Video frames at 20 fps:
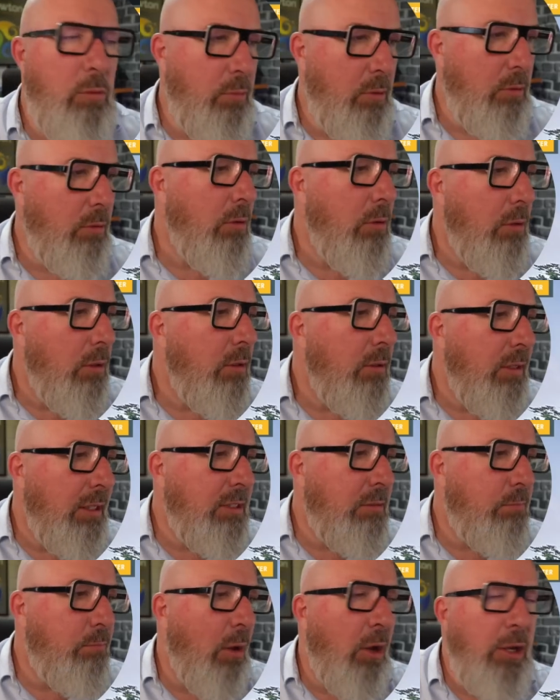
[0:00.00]
but this
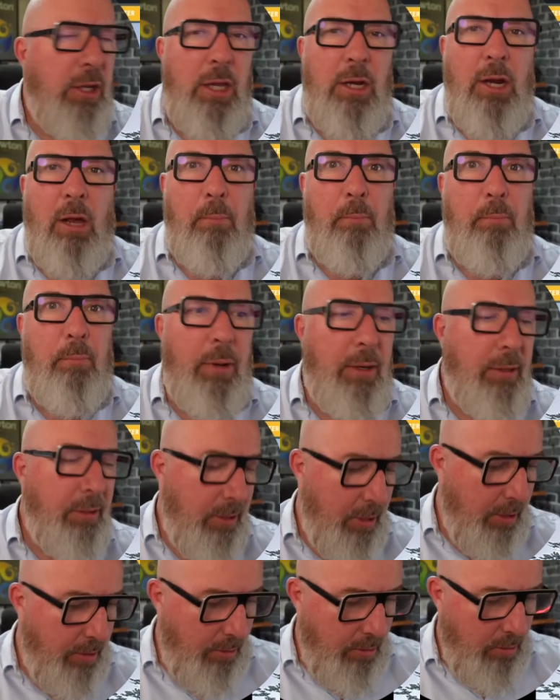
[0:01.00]
spiking up bit
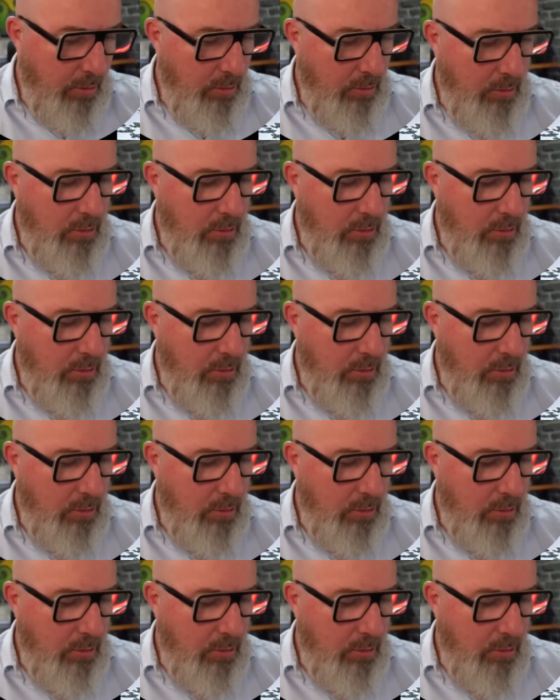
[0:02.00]
here.